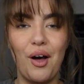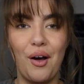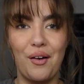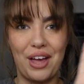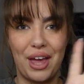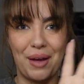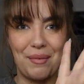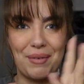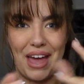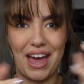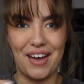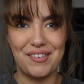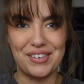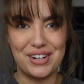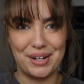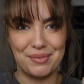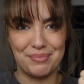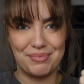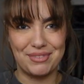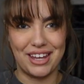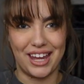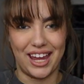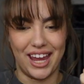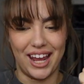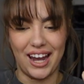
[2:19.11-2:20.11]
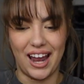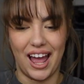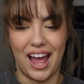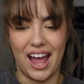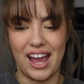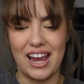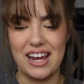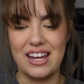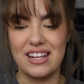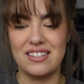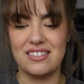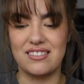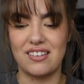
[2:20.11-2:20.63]
Okay, we have an update.
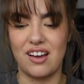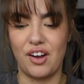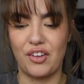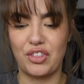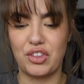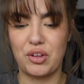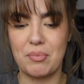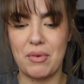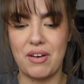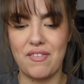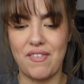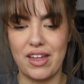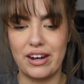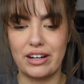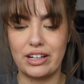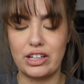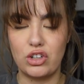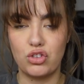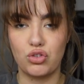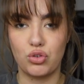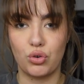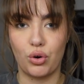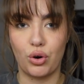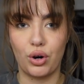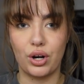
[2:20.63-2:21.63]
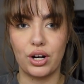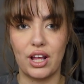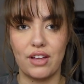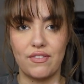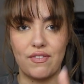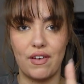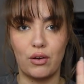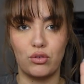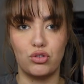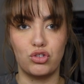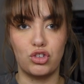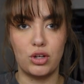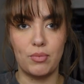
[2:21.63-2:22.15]
I dug through my vanity drawer and I
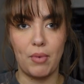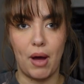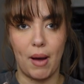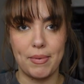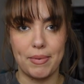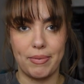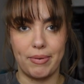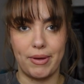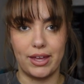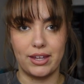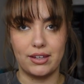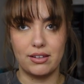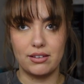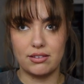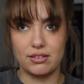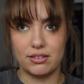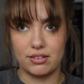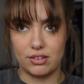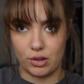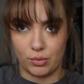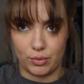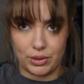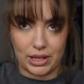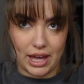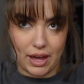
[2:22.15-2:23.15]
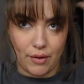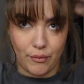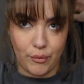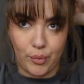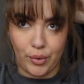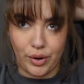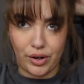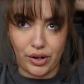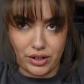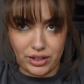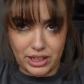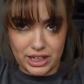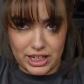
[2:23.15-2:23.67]
found two bobby pins. So we have
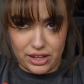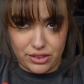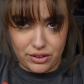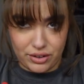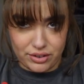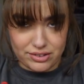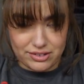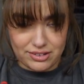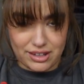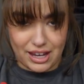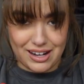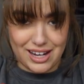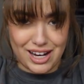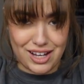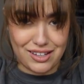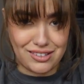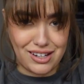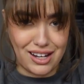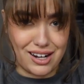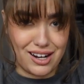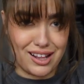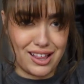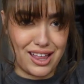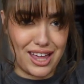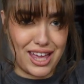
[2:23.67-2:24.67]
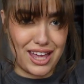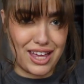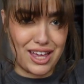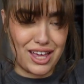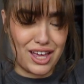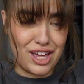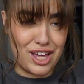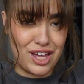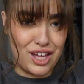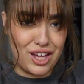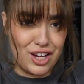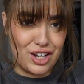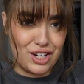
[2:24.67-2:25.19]
one on either side. And I just kind of like
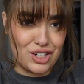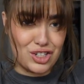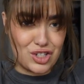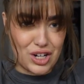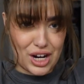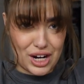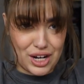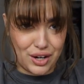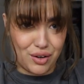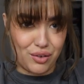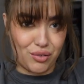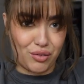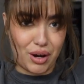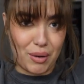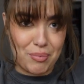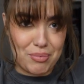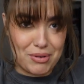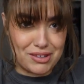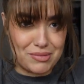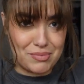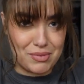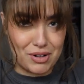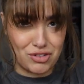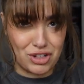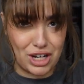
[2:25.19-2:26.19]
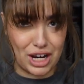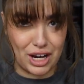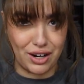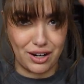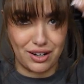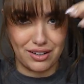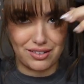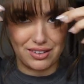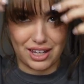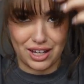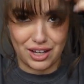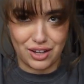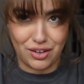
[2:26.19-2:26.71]
try to grip as much hair
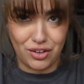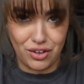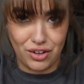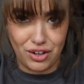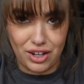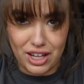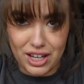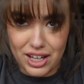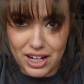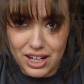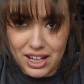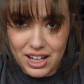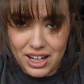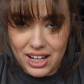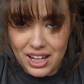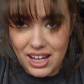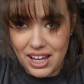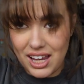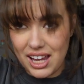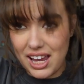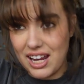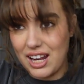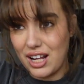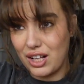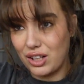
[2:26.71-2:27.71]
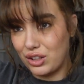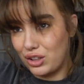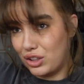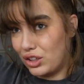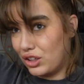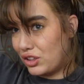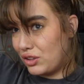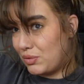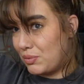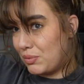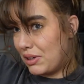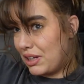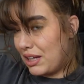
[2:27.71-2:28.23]
as I could. And it
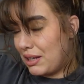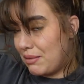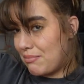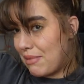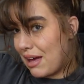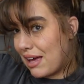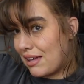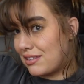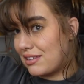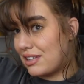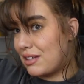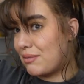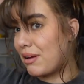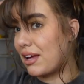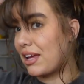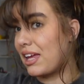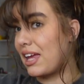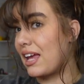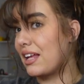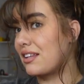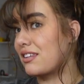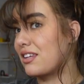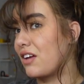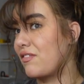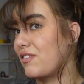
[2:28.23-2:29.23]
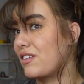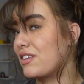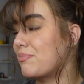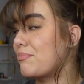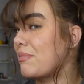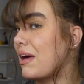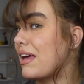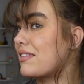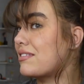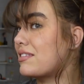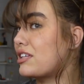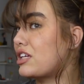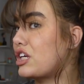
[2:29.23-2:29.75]
looks really messy, but I can't tell if it's
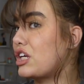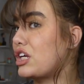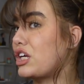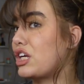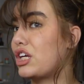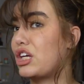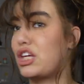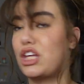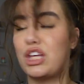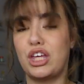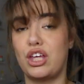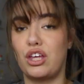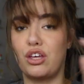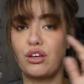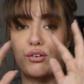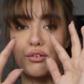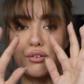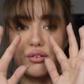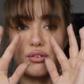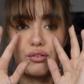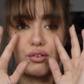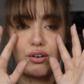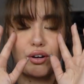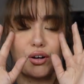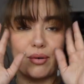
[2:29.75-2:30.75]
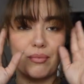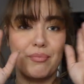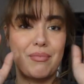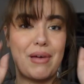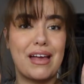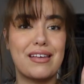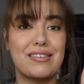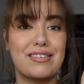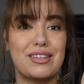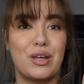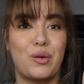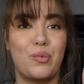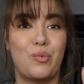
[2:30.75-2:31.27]
messy cute or
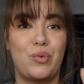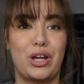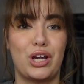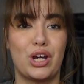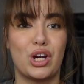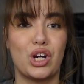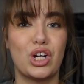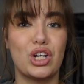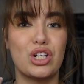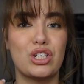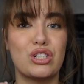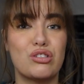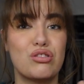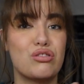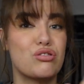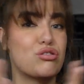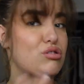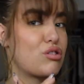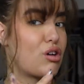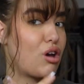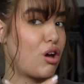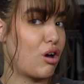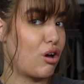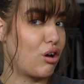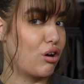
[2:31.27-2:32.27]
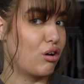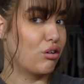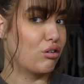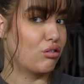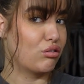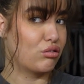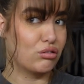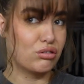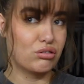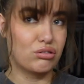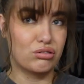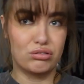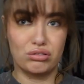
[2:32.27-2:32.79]
messy weird.
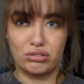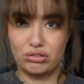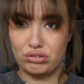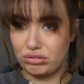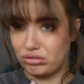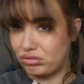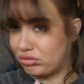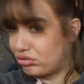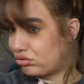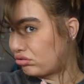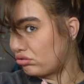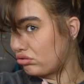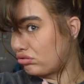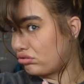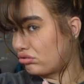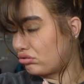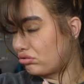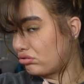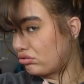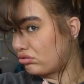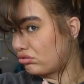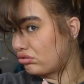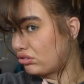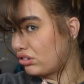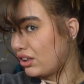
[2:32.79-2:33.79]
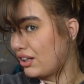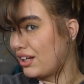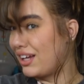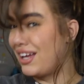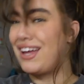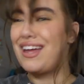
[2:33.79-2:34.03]
So